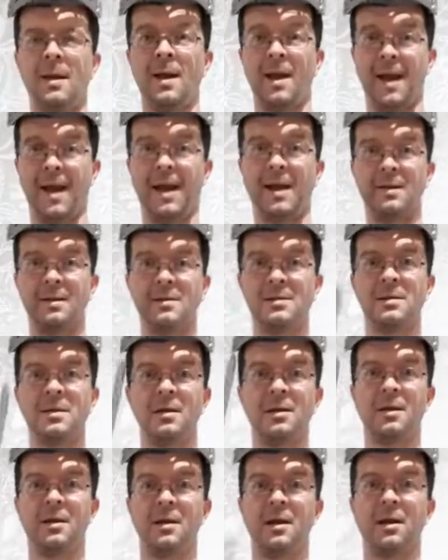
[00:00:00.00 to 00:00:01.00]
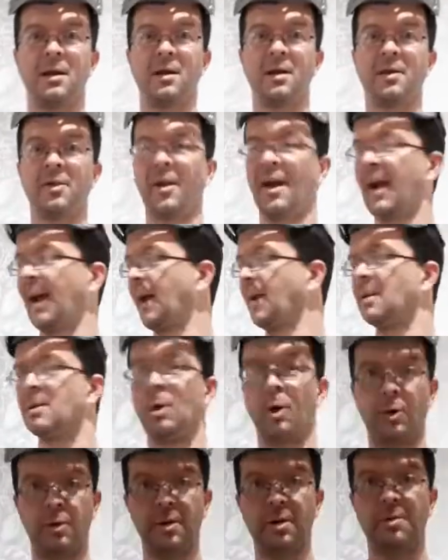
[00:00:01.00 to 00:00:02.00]
And Goliath had
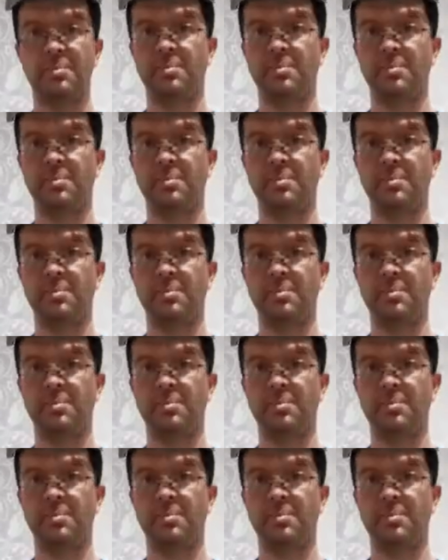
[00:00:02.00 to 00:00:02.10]
on his